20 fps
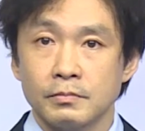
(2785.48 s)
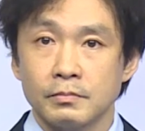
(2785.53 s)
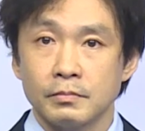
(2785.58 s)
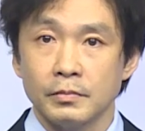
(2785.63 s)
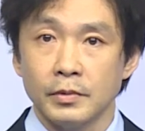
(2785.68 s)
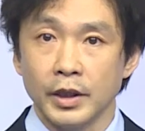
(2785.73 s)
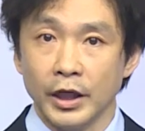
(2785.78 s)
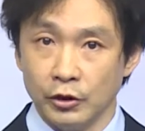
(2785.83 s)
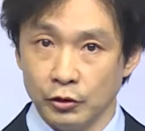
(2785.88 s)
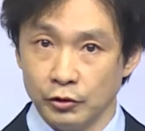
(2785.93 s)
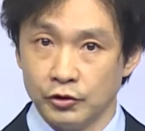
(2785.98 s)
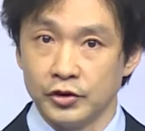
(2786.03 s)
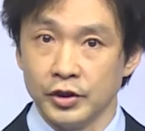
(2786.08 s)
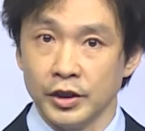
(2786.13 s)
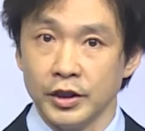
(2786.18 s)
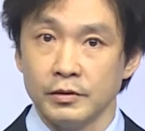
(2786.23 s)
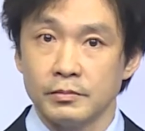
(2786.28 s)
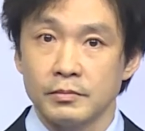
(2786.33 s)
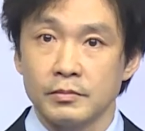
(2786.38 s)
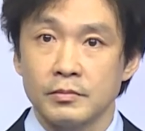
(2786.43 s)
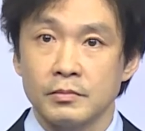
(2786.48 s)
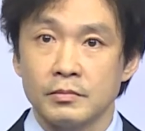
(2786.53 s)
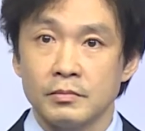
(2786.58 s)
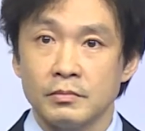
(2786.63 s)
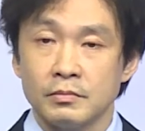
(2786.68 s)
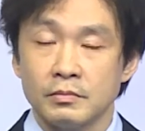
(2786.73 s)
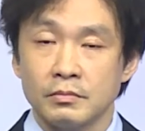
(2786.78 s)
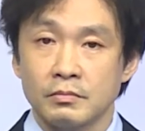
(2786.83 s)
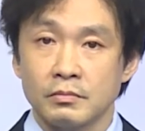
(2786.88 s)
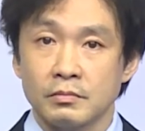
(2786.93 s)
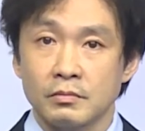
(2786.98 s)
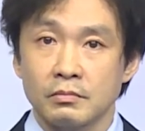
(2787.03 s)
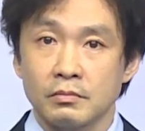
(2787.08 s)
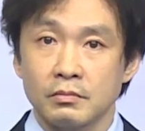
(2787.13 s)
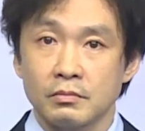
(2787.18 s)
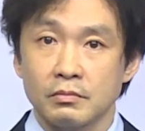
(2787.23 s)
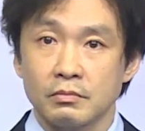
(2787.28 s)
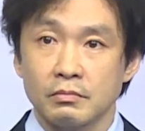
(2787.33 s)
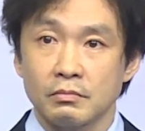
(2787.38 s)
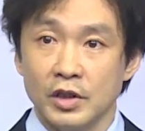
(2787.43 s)
And you see,
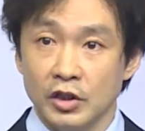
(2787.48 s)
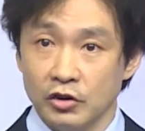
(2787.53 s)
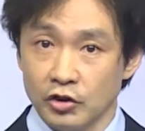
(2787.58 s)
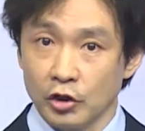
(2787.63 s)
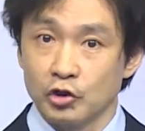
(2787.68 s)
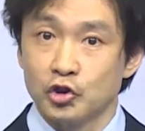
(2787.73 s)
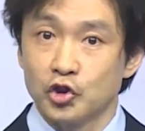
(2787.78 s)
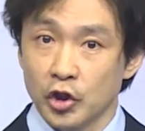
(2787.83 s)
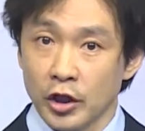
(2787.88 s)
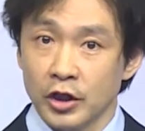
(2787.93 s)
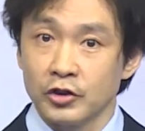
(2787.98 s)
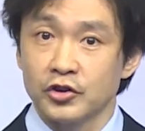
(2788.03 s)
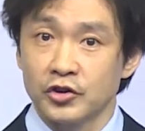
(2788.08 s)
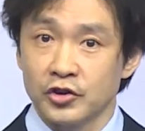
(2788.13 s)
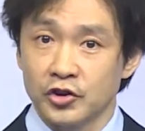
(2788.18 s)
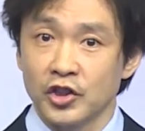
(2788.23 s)
these are just